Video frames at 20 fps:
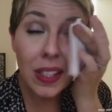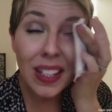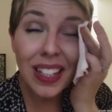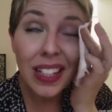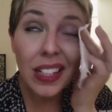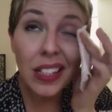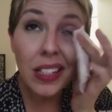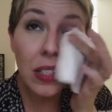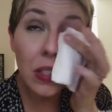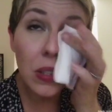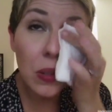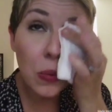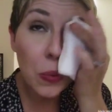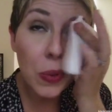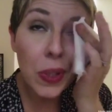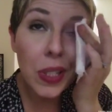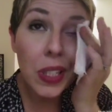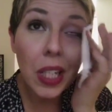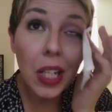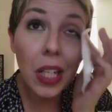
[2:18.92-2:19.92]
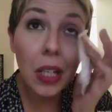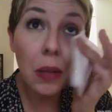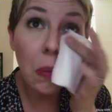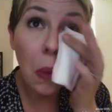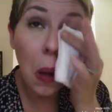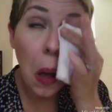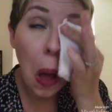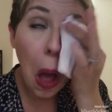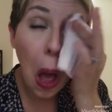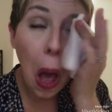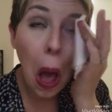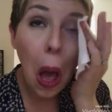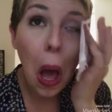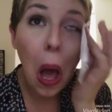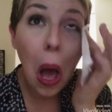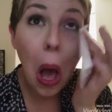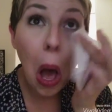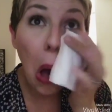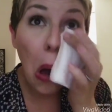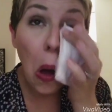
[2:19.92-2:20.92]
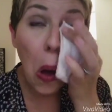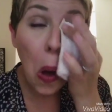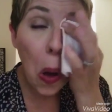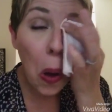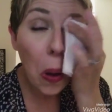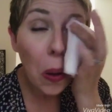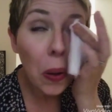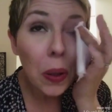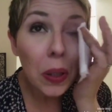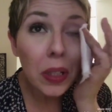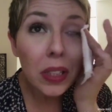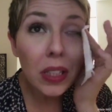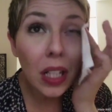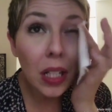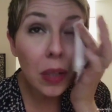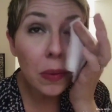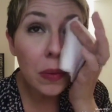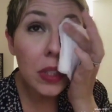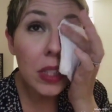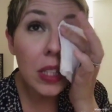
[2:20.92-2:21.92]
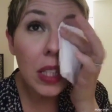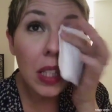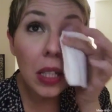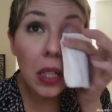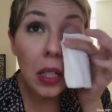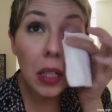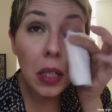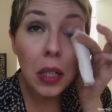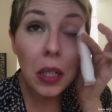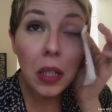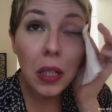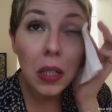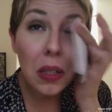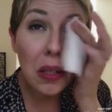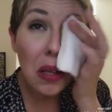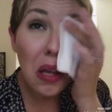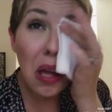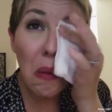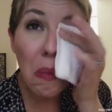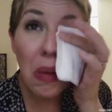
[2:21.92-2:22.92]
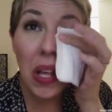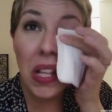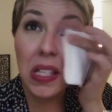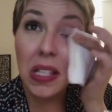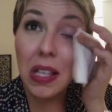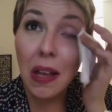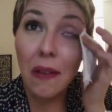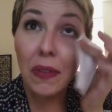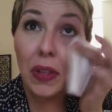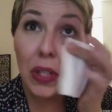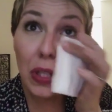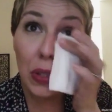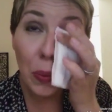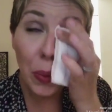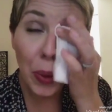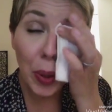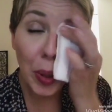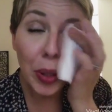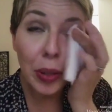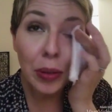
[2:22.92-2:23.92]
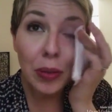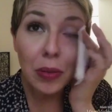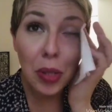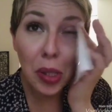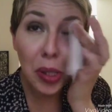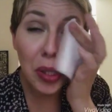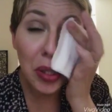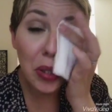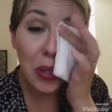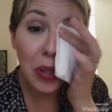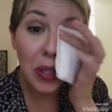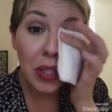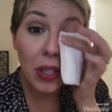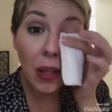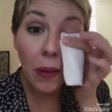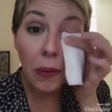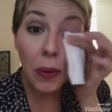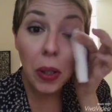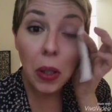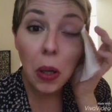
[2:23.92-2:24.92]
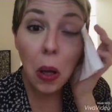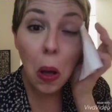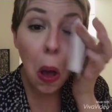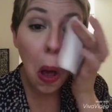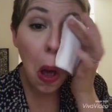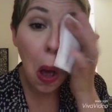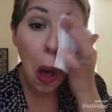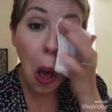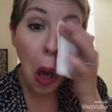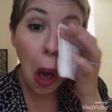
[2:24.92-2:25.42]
since what time? What time was it? About 7 this morning, 6.37.